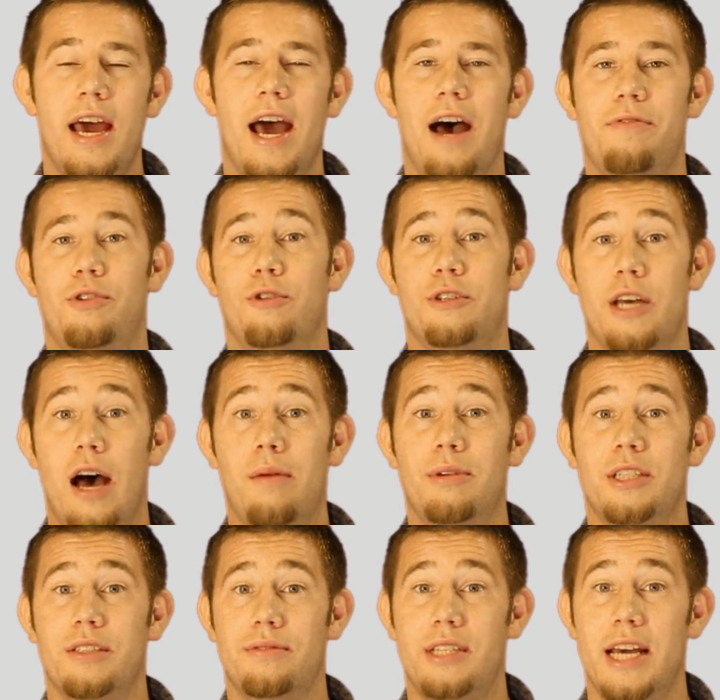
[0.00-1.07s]
after
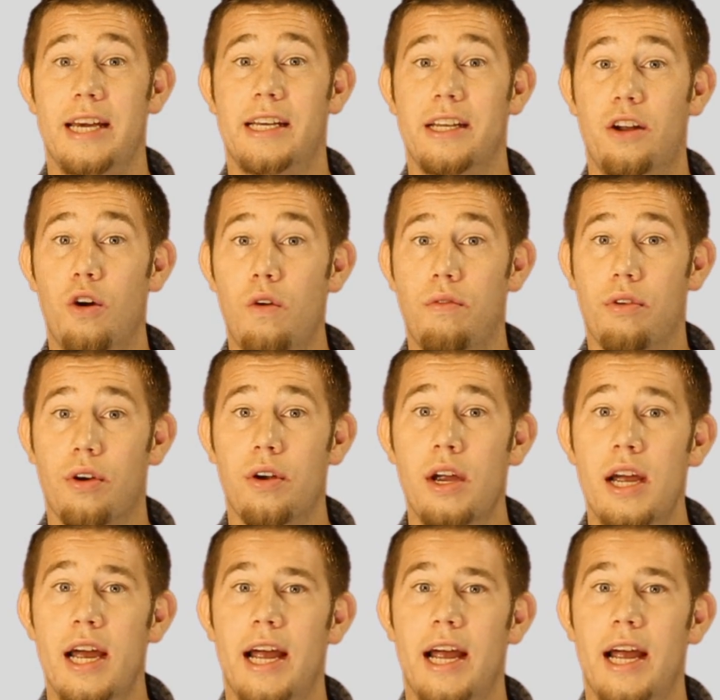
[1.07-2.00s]
zombies have taken over,